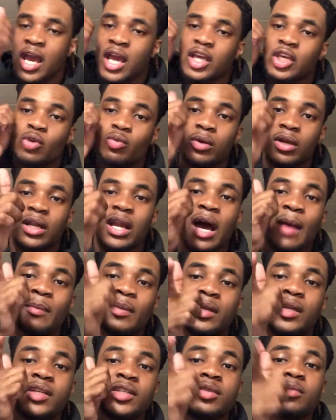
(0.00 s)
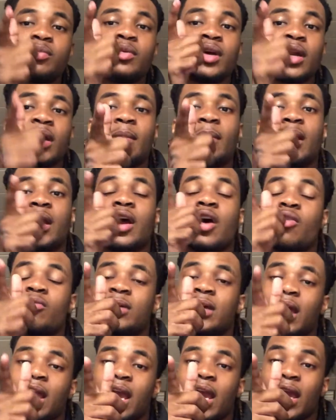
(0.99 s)
You will not be disappointed, man, on oh,
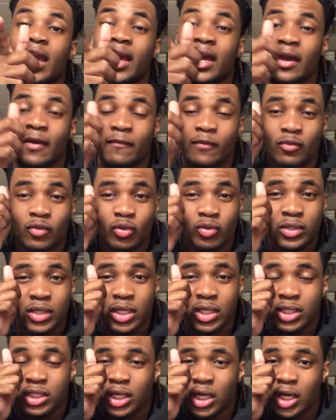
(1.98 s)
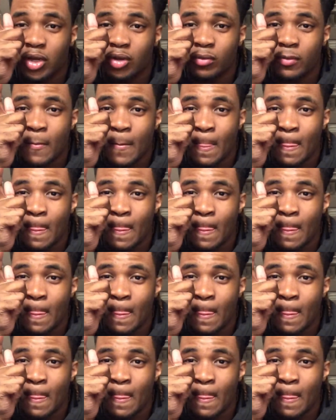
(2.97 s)
gang. If you're new to the channel,